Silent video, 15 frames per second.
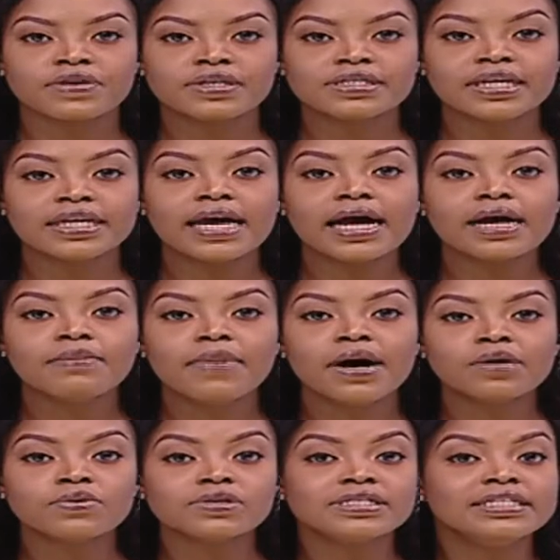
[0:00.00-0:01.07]
The young
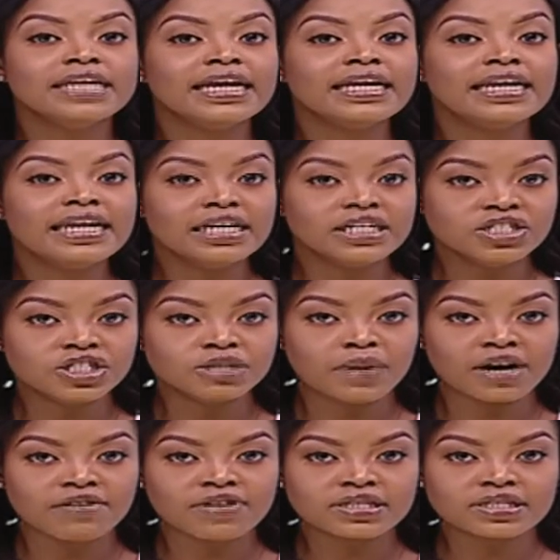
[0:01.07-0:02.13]
man was nearly lynched
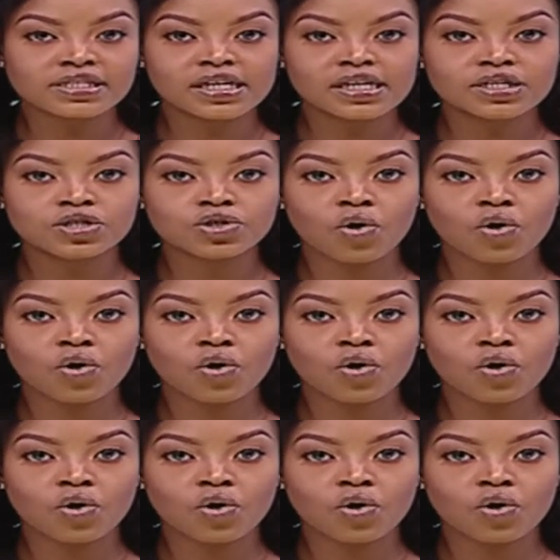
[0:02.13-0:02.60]
by residents